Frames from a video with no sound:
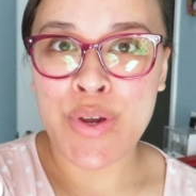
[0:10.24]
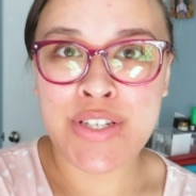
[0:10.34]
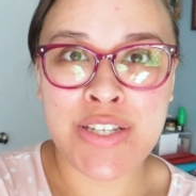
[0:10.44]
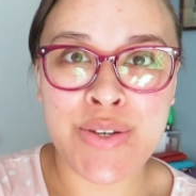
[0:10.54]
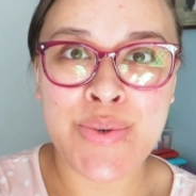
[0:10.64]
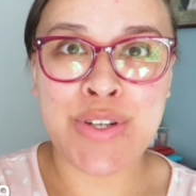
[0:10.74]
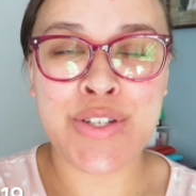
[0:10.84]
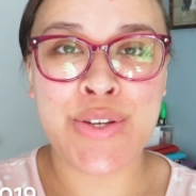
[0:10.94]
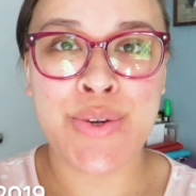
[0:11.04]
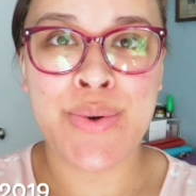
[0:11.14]
going to
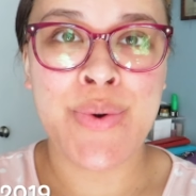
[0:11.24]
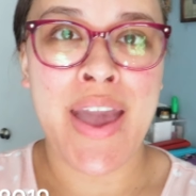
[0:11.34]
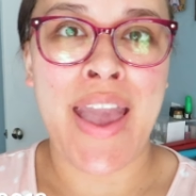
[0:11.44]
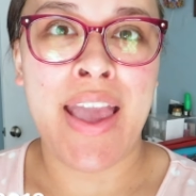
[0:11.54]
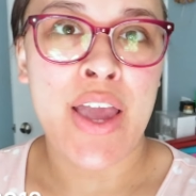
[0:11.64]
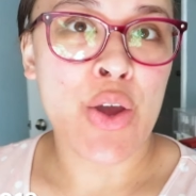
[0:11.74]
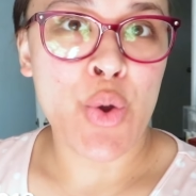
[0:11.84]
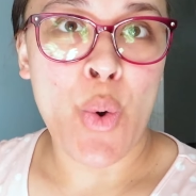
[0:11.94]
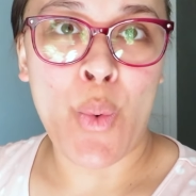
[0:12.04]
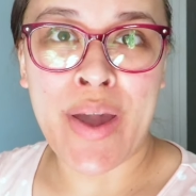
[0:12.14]
do a
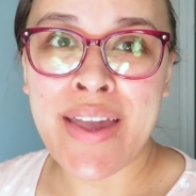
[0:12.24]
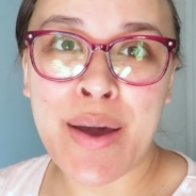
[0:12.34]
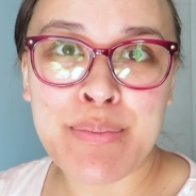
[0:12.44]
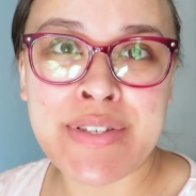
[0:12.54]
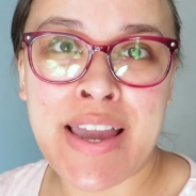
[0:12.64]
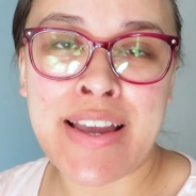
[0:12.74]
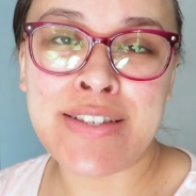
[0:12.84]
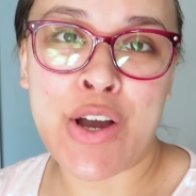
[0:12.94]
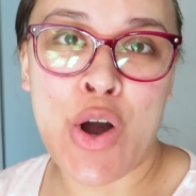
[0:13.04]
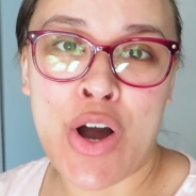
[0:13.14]
quick
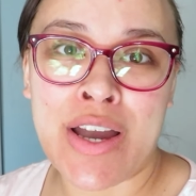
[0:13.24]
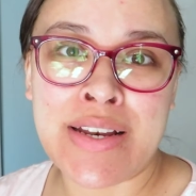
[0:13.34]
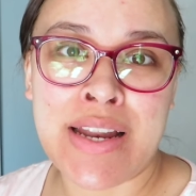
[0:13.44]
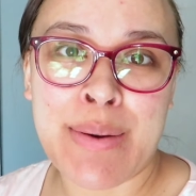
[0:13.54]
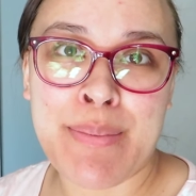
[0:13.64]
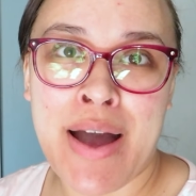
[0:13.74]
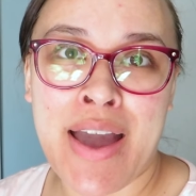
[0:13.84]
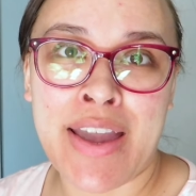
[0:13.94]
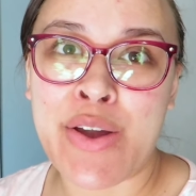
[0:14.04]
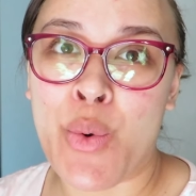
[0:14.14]
update on
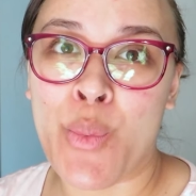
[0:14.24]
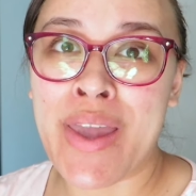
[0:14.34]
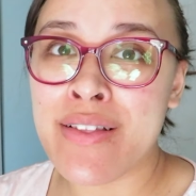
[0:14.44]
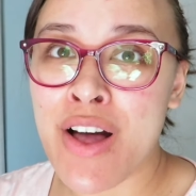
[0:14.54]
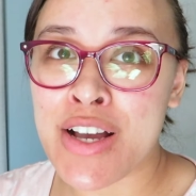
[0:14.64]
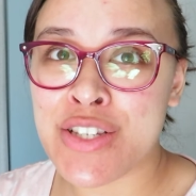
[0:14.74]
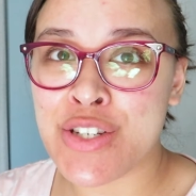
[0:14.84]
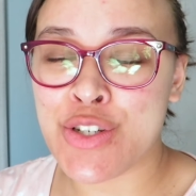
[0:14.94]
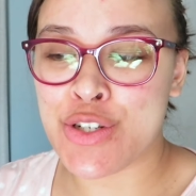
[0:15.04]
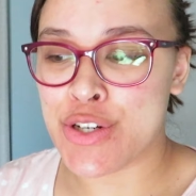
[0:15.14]
my weight
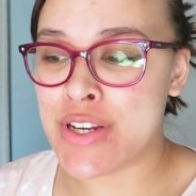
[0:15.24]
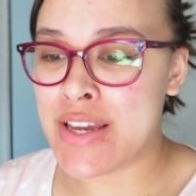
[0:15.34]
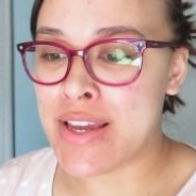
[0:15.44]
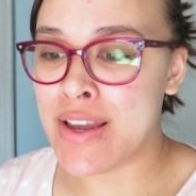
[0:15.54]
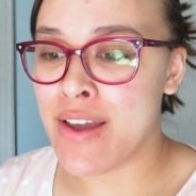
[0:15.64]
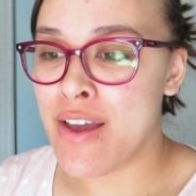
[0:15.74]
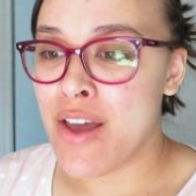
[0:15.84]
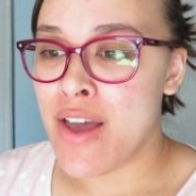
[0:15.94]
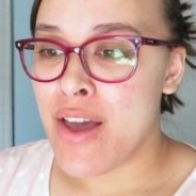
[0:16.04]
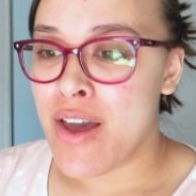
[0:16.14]
loss journey
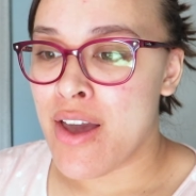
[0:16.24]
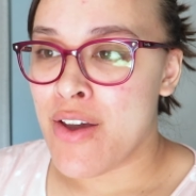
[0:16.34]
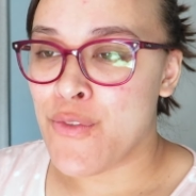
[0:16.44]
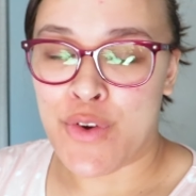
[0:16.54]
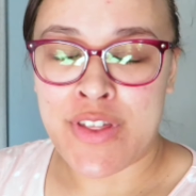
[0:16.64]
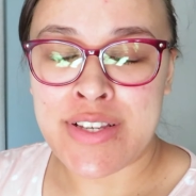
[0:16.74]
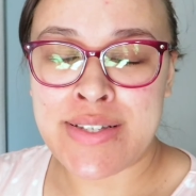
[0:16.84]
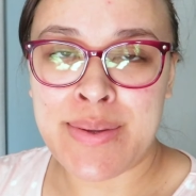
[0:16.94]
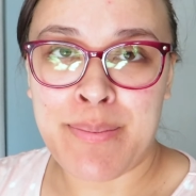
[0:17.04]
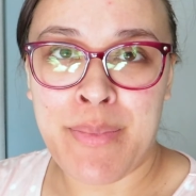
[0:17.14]
for
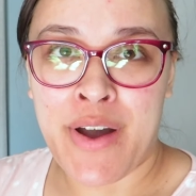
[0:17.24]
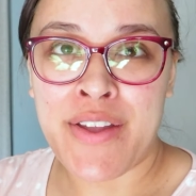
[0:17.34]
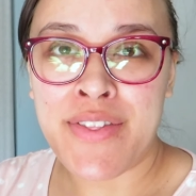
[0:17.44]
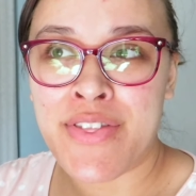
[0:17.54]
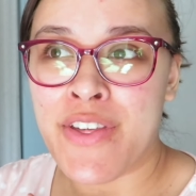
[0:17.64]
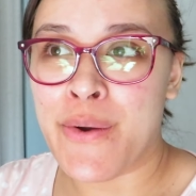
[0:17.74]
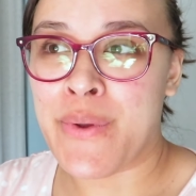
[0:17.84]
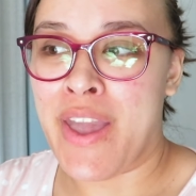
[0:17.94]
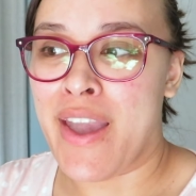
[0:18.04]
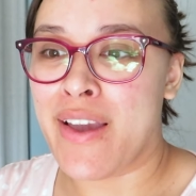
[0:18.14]
this month.
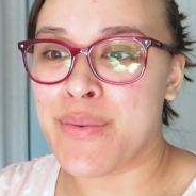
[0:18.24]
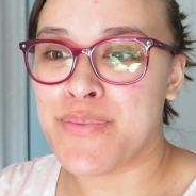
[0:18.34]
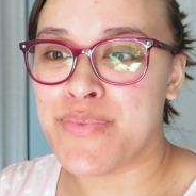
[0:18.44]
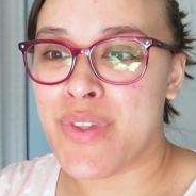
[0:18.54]
Okay,